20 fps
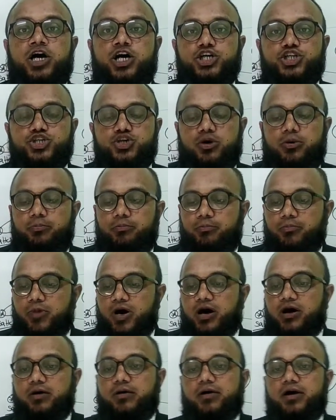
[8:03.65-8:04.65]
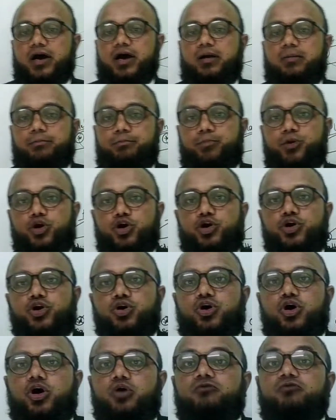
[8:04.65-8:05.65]
So
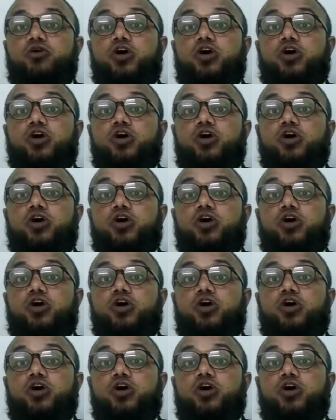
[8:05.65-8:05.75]
Pluto